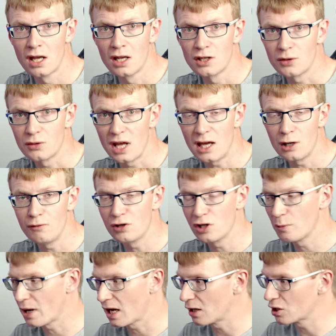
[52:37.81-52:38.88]
So to head over to
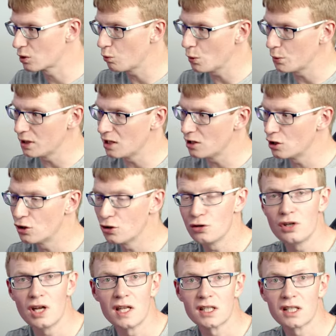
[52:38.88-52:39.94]
the BIOS, what we need to do
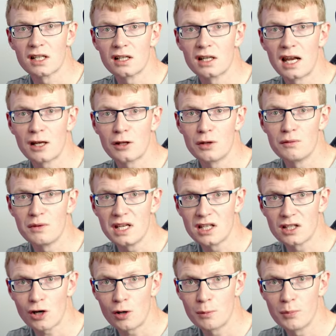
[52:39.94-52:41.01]
is click the
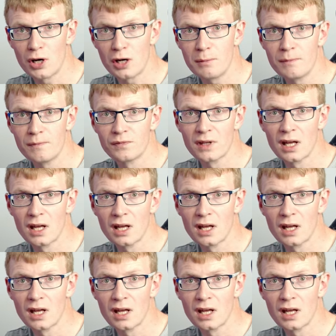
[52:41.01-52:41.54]
restart button.